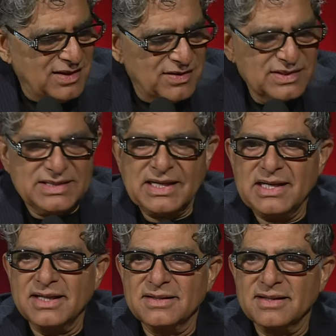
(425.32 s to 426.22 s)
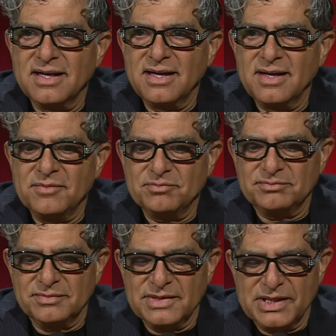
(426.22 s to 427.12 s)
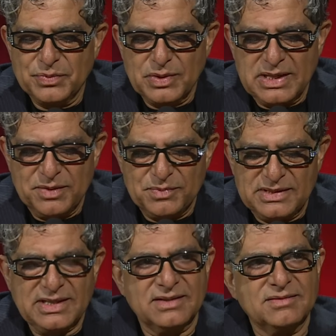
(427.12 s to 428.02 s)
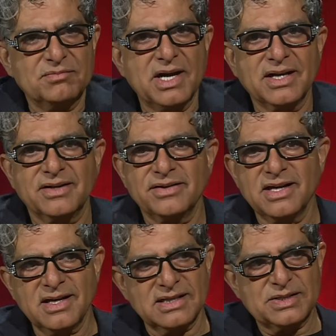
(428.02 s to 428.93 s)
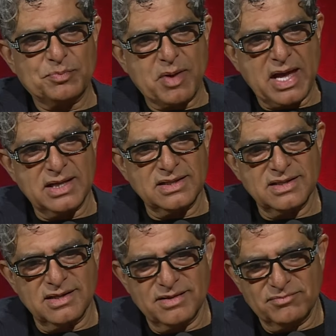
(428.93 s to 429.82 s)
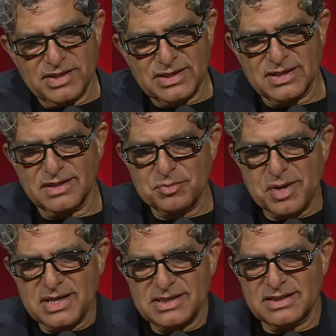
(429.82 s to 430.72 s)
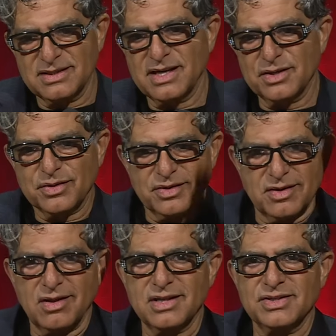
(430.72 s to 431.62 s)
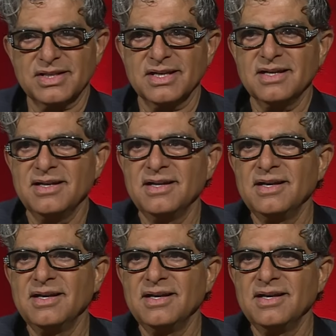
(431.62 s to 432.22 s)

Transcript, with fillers: I was telling um, Dean Williams that my career has spanned uh, internal medicine, endocrinology,